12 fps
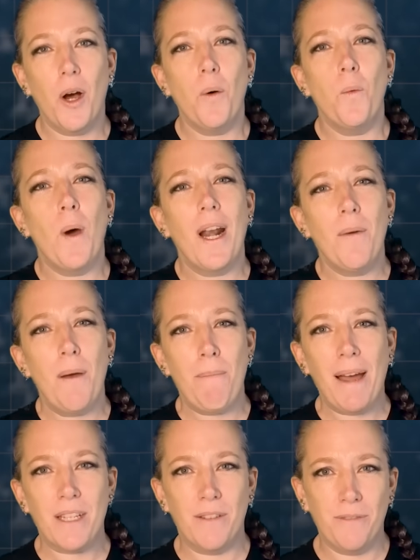when I went
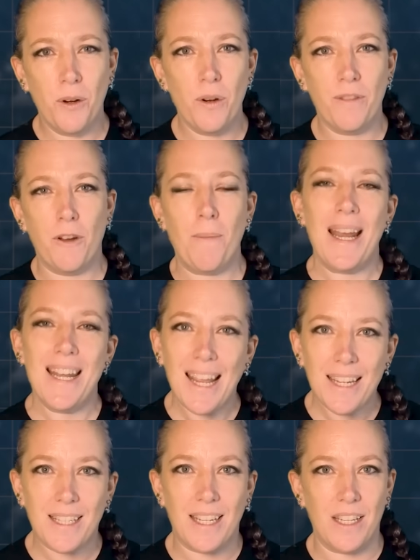back to Ford for my
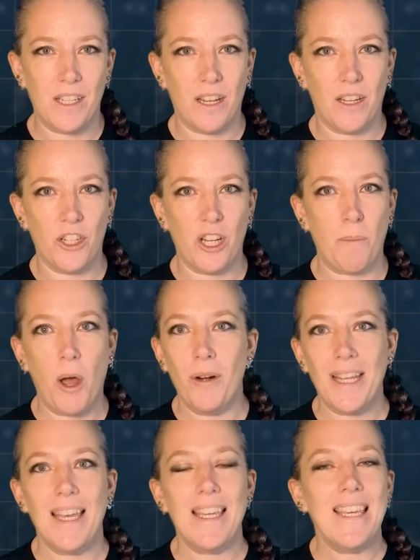next internship
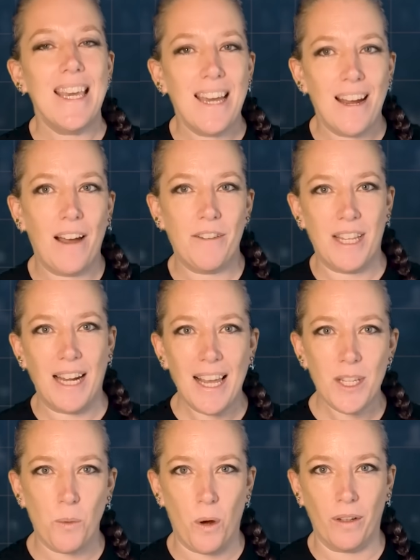only a year after the
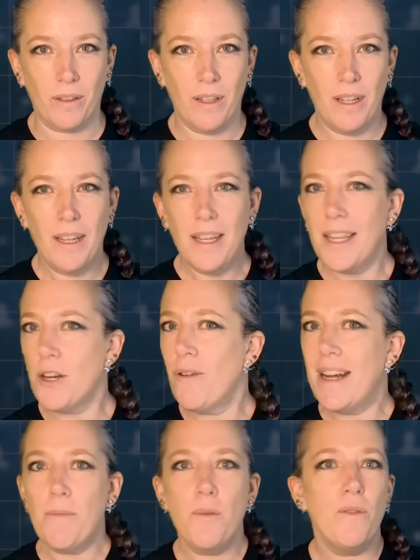last one, they'd
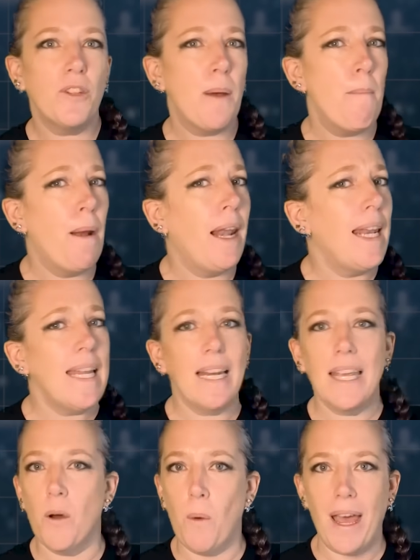already moved
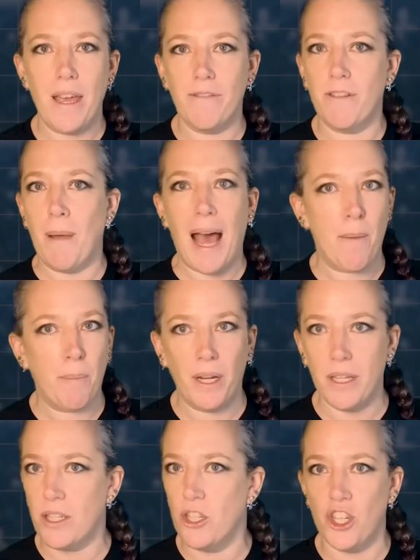completely away from
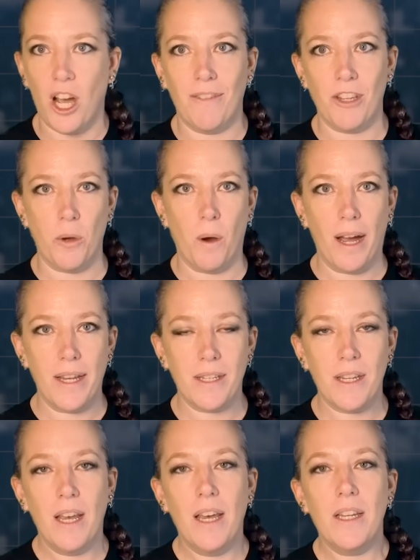applets and Java UIs
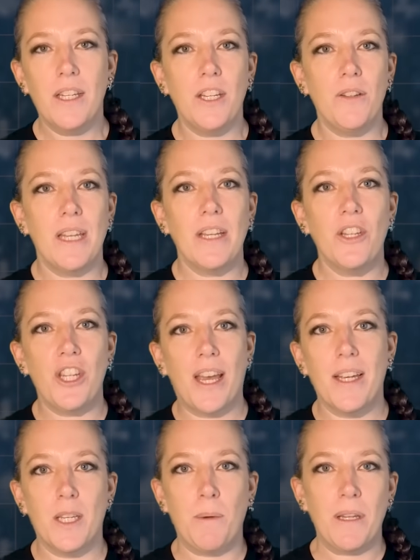to using
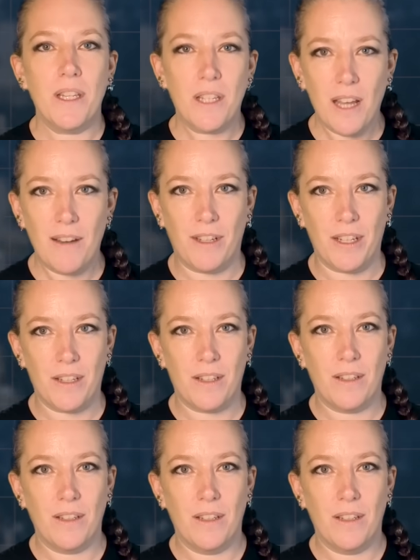JSPs and servlets.